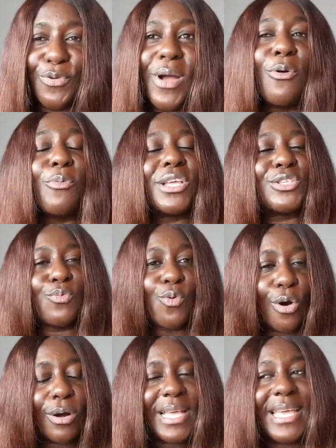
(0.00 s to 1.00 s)
to go and wage
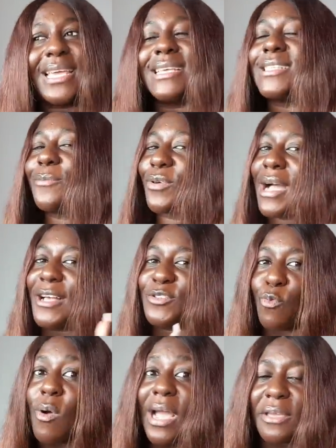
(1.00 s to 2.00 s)
war against
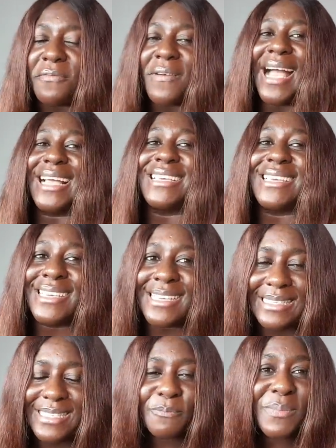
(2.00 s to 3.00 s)
Ebuka's wife and
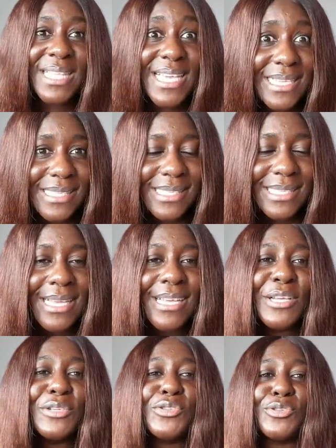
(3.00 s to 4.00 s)
kids, please
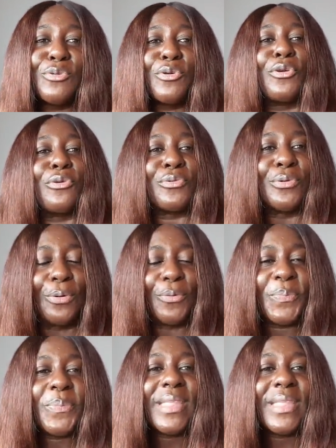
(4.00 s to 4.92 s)
slow your roll.